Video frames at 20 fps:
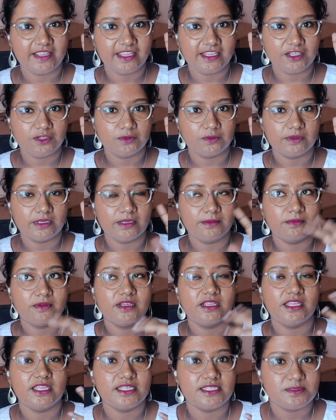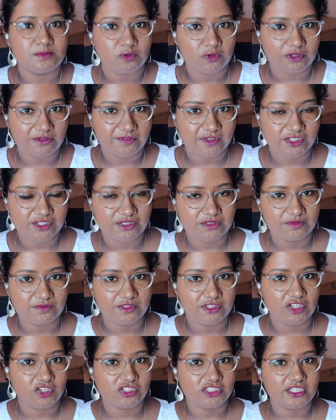way to increase motivation
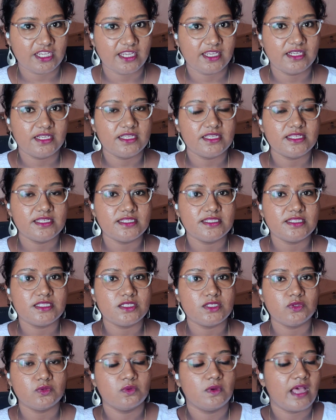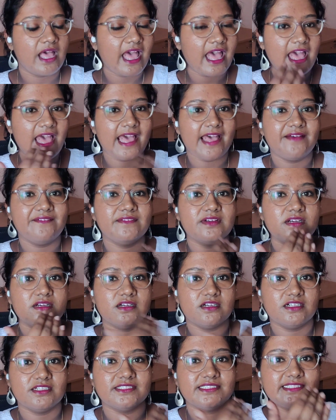with your child is to have
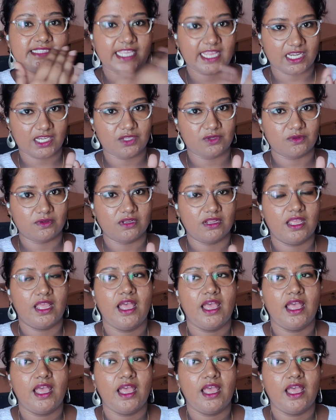a schedule.